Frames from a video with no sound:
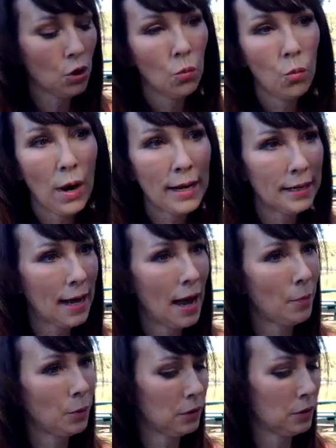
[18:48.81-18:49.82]
when it
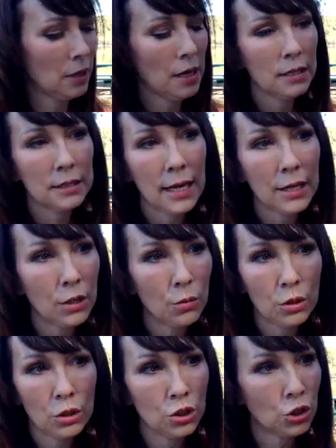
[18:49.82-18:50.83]
happened, take you
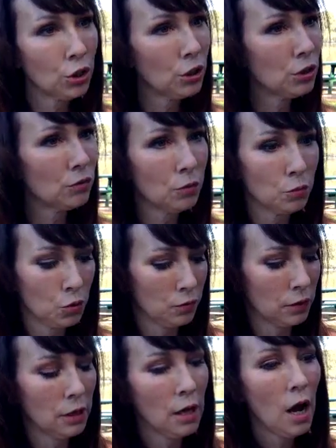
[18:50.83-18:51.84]
on a journey to remove it.